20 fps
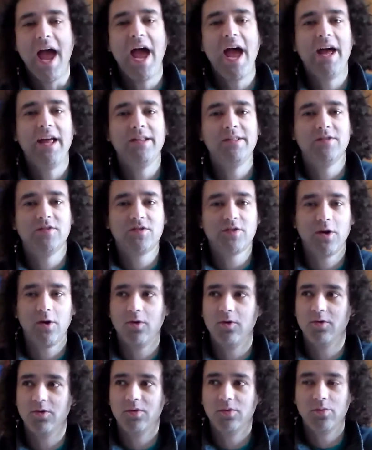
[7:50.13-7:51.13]
And
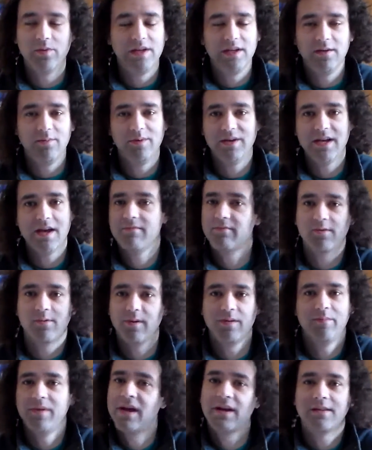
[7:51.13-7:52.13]
so we never
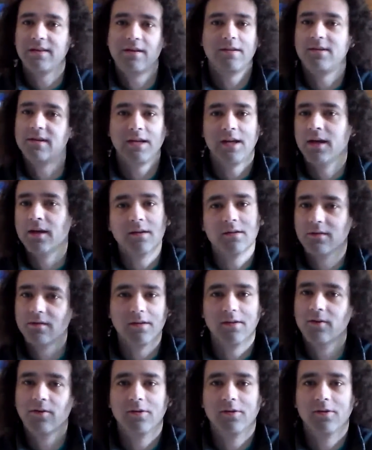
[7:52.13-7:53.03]
went back there again.